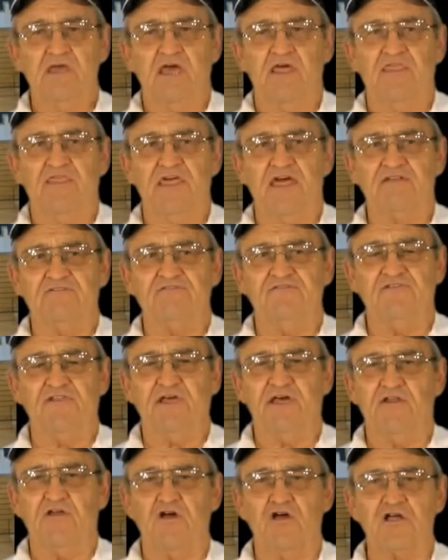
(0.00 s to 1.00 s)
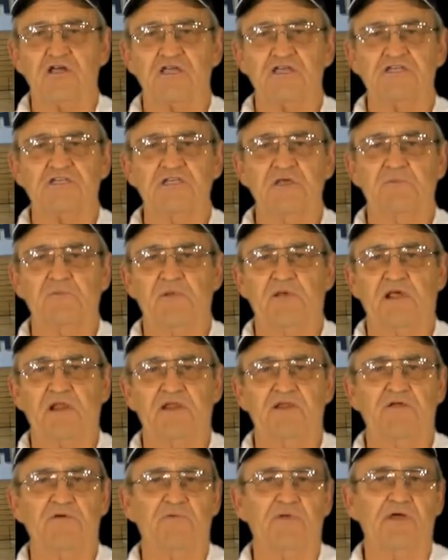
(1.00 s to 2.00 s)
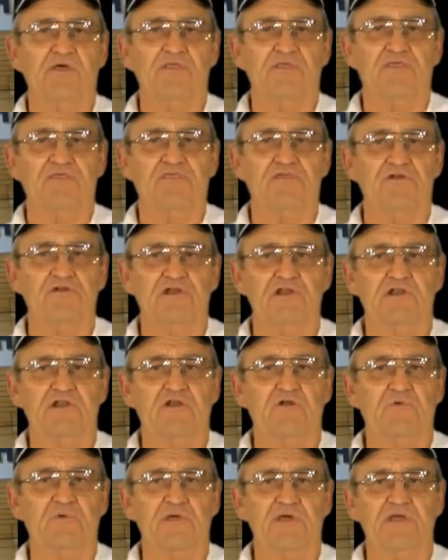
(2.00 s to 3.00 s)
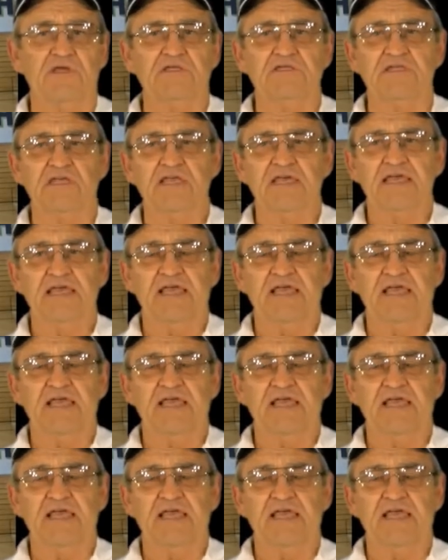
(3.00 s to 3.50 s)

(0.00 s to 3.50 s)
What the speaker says: That flat arc is typically around 30 degrees,